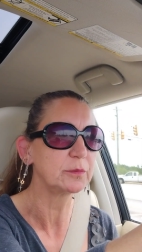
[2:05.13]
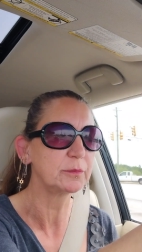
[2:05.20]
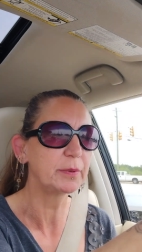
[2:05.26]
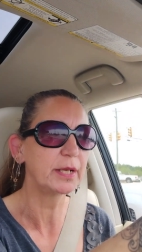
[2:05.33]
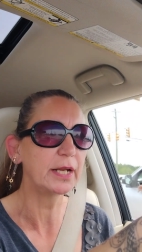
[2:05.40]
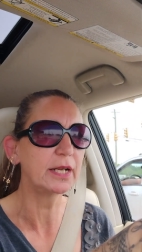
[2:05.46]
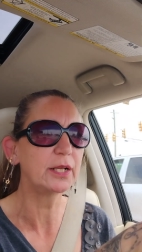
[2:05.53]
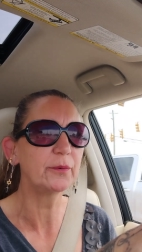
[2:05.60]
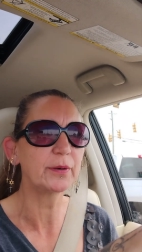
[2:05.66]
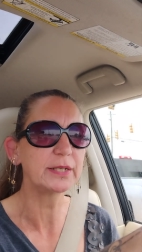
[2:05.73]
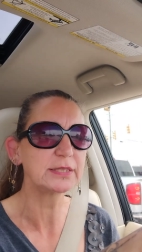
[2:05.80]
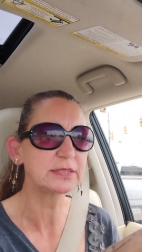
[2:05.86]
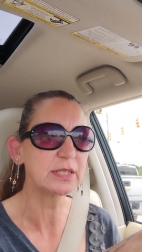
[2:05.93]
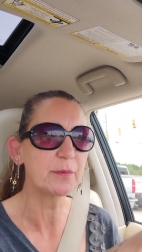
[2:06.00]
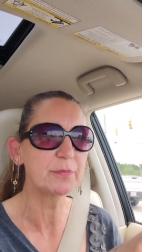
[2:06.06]
But anyway,
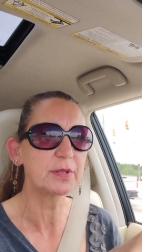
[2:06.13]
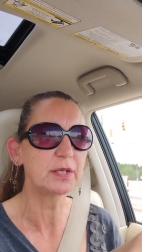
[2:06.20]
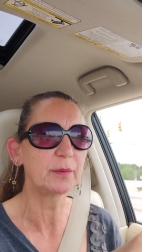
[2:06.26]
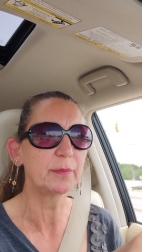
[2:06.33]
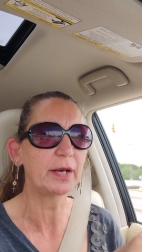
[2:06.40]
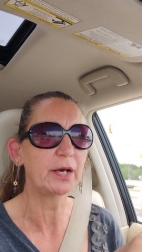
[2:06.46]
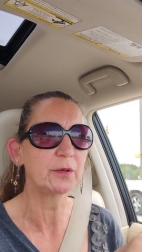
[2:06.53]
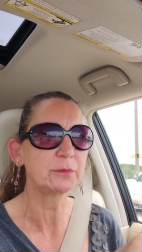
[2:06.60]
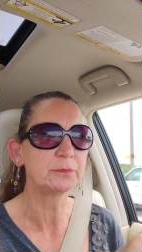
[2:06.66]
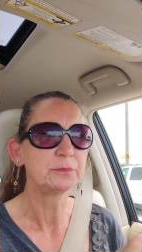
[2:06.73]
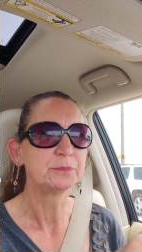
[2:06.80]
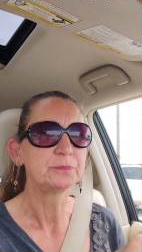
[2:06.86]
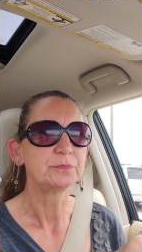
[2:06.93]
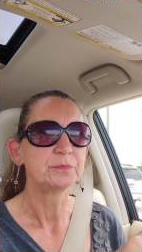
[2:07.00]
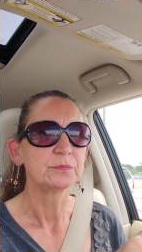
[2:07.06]
something about
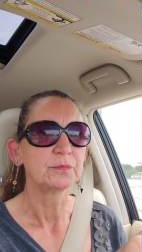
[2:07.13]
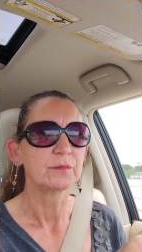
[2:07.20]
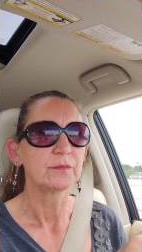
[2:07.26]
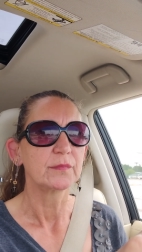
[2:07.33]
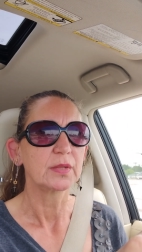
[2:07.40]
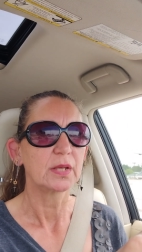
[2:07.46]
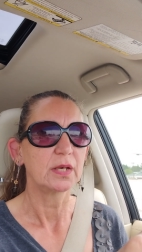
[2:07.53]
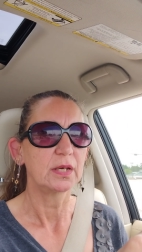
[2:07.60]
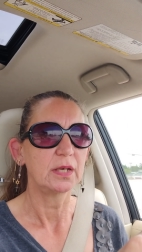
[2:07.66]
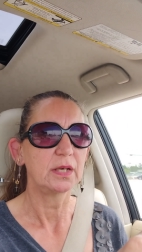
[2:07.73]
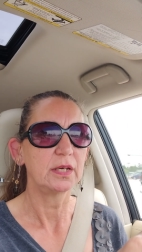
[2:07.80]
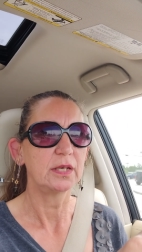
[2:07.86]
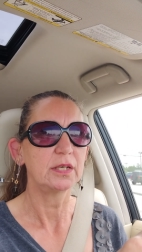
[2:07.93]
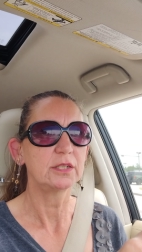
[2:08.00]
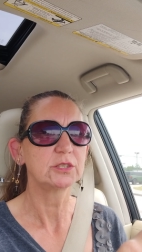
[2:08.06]

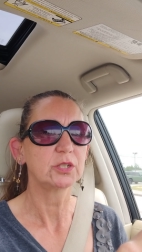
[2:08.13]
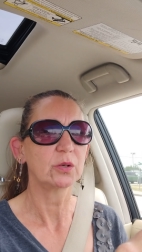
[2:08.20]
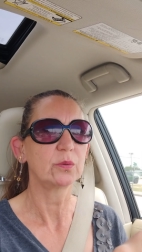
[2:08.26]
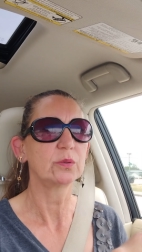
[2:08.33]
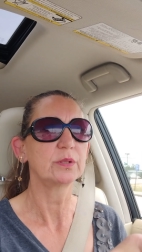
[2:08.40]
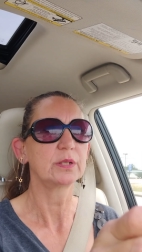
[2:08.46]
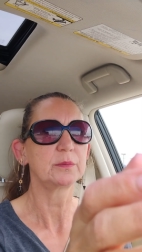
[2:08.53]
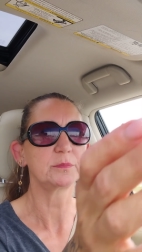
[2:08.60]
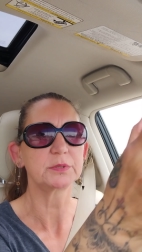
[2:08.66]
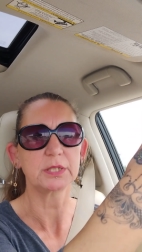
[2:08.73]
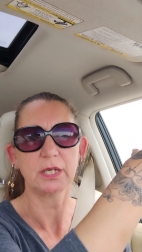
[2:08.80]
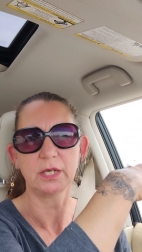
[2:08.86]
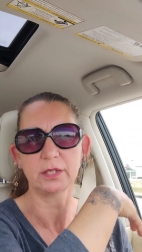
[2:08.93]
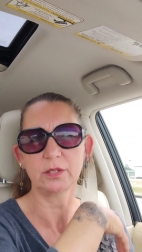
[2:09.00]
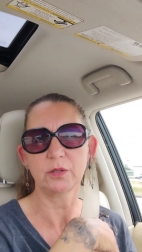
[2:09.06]
he told them to
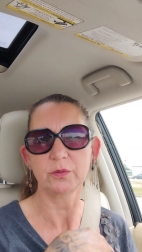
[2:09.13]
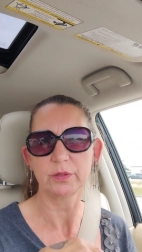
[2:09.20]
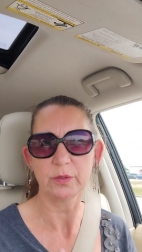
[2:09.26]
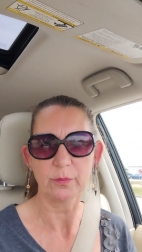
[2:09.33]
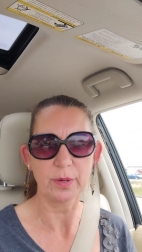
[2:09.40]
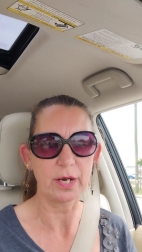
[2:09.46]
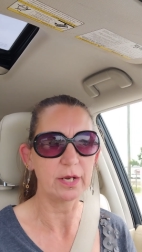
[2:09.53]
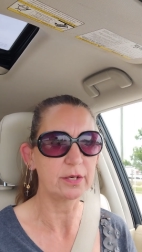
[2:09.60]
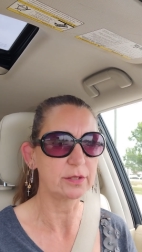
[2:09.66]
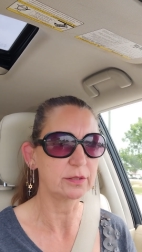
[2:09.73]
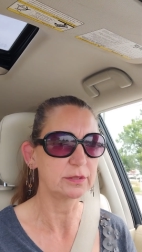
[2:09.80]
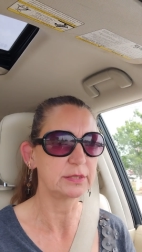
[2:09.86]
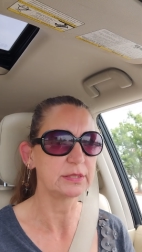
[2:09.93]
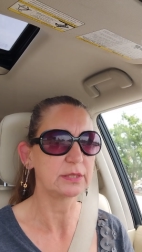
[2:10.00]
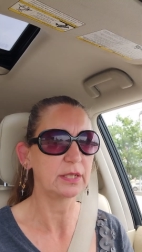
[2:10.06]
unload the water
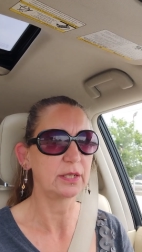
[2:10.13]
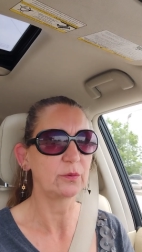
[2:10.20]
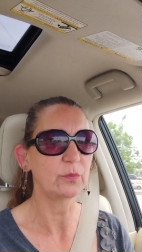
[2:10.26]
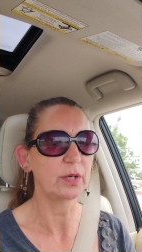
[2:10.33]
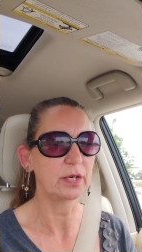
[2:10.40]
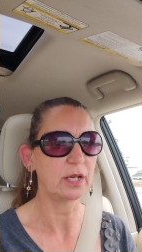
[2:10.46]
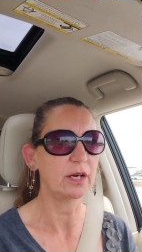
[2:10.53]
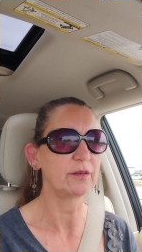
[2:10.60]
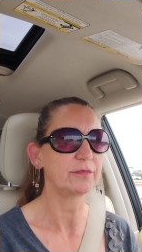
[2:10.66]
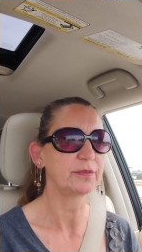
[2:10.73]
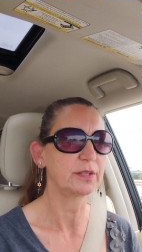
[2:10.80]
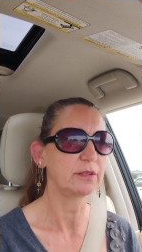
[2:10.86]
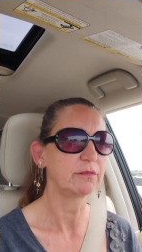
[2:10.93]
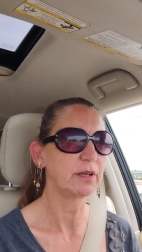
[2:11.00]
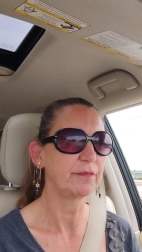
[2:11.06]
and, and whatnot
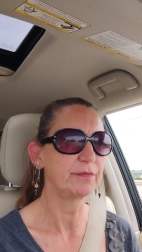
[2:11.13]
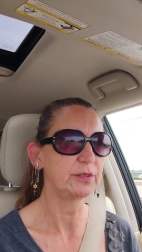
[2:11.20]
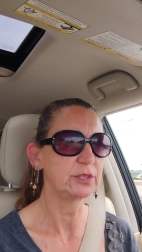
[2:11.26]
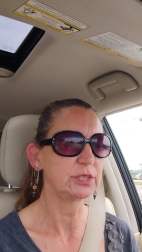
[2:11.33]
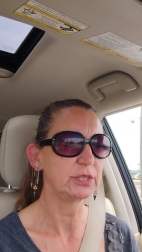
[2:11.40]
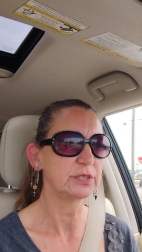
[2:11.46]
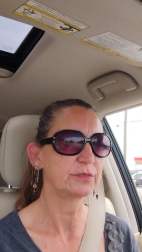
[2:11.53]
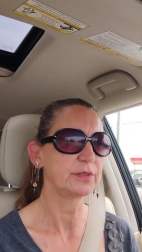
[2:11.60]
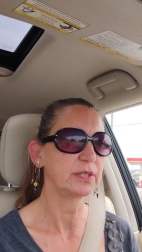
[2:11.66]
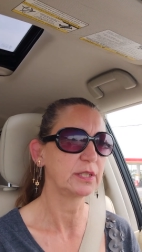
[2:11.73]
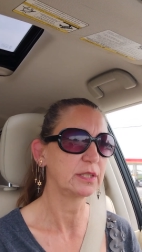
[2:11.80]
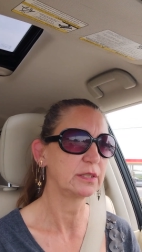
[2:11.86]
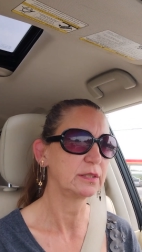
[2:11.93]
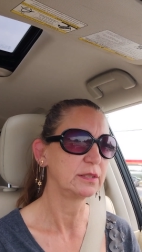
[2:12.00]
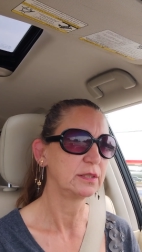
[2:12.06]
for the refugees, for
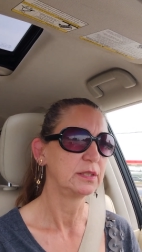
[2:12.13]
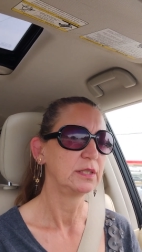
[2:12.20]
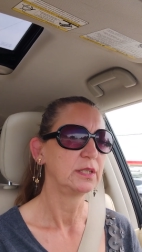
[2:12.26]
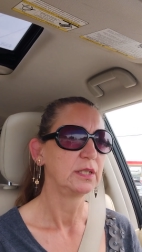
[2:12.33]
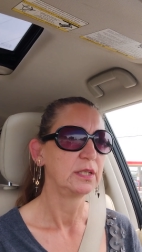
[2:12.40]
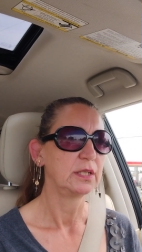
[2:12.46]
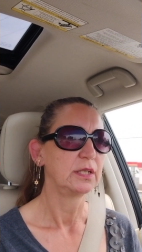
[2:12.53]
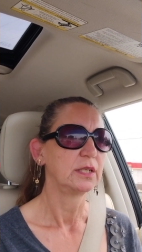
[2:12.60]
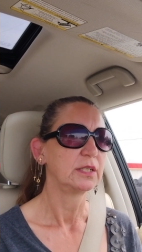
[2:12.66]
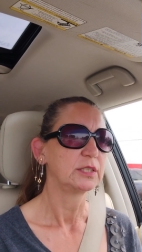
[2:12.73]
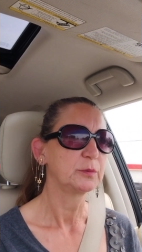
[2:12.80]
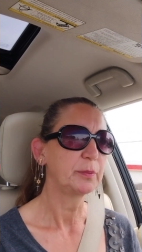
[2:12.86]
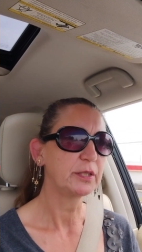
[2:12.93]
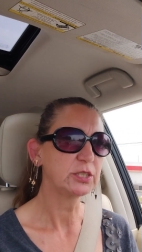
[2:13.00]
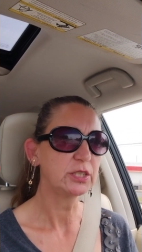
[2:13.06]
the,
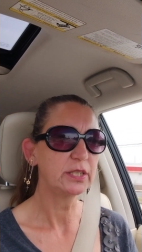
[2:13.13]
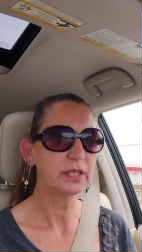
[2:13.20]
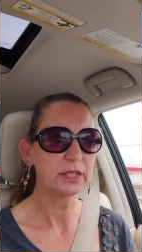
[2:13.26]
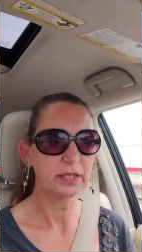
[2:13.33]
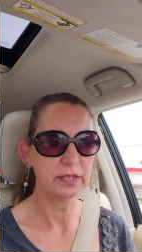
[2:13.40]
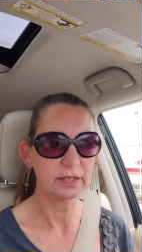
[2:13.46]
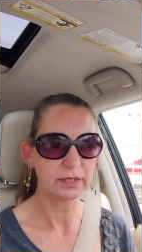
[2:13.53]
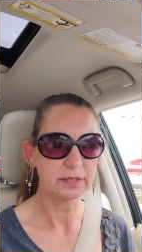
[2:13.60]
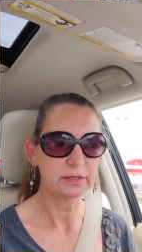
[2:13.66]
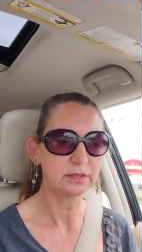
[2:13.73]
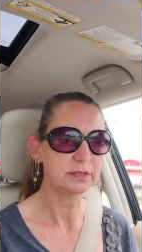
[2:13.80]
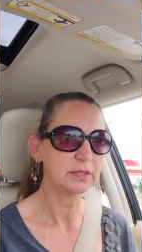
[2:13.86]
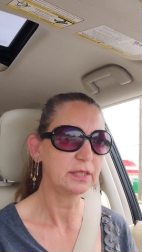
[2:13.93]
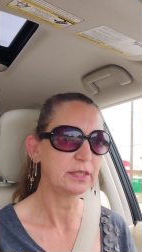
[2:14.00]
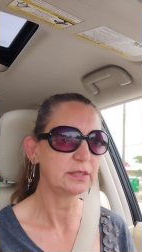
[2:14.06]
especially the
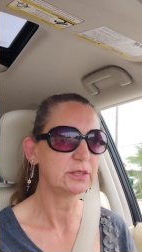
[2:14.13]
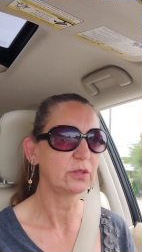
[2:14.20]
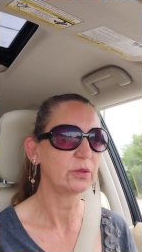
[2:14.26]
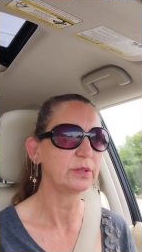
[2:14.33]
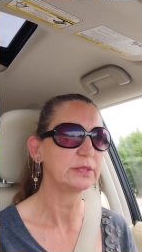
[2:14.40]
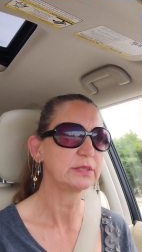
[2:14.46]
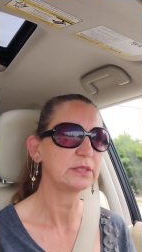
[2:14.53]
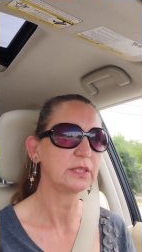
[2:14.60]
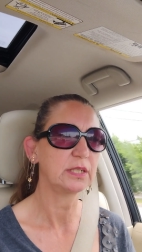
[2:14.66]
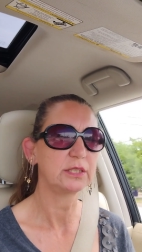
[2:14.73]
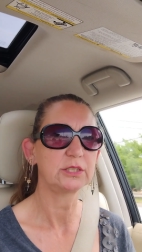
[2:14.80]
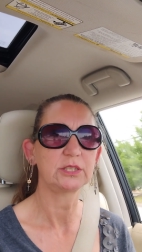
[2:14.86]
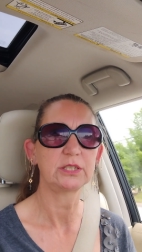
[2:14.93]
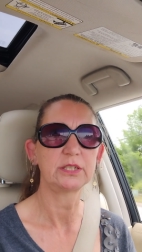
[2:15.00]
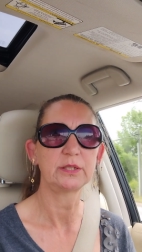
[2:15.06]
kids. Kids always
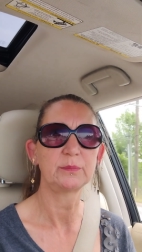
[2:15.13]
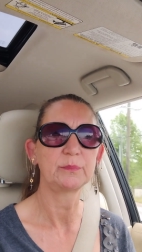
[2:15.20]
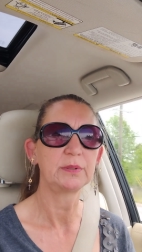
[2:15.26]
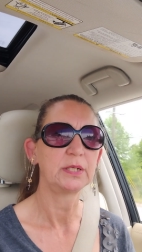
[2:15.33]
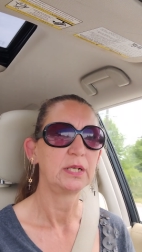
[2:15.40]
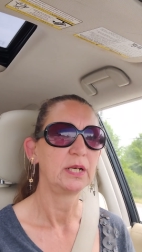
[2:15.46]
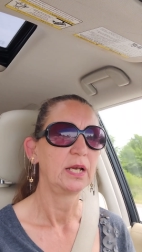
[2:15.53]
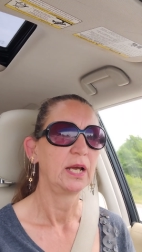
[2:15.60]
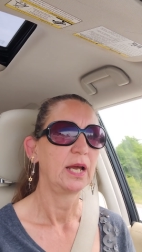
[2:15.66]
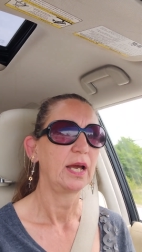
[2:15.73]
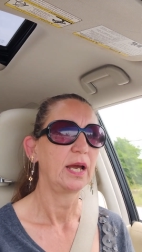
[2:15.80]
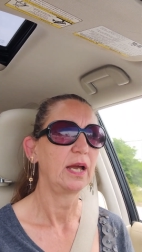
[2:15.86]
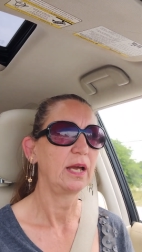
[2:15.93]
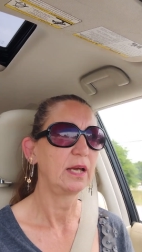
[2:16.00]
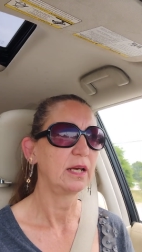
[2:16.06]
touched him.
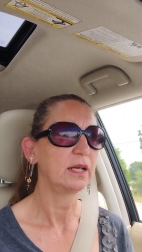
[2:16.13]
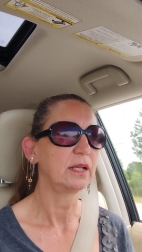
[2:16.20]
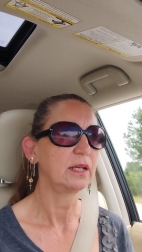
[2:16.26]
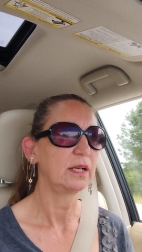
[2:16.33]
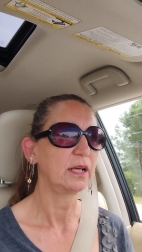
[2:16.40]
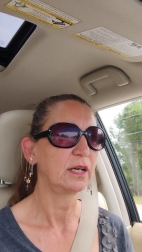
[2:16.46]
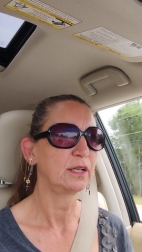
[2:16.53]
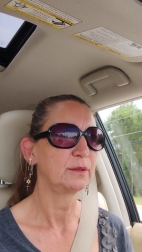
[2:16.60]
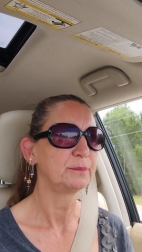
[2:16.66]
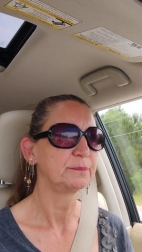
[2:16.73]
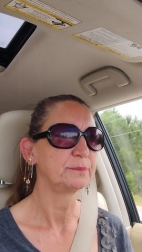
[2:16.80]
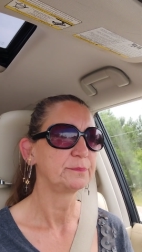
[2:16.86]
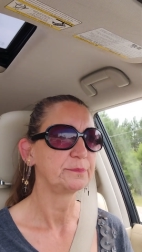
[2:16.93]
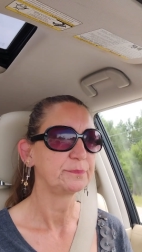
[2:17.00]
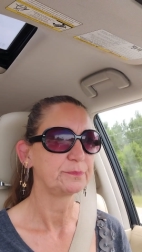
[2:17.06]
And,
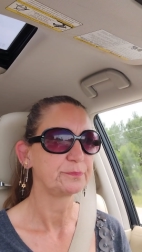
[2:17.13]
um,